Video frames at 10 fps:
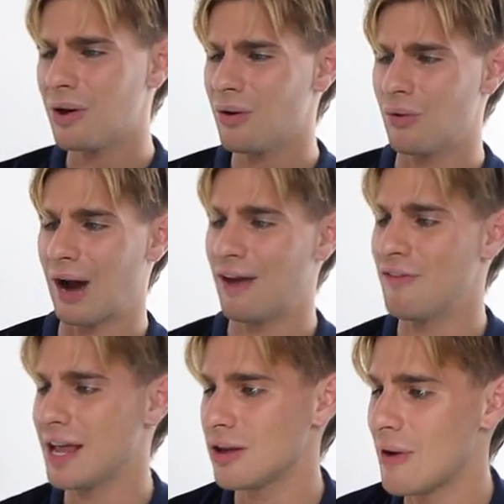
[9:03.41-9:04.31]
know. I
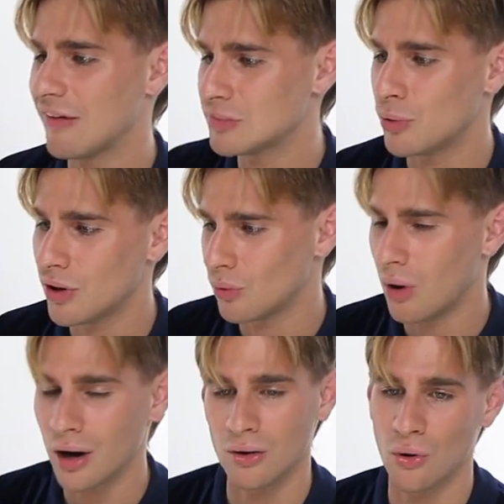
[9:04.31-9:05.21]
feel like you have to boil the
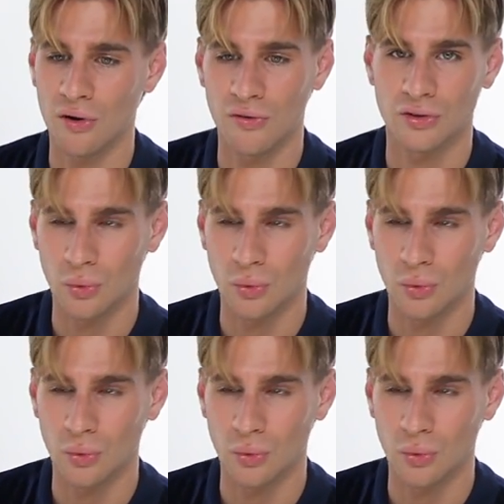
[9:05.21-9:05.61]
water in order for it to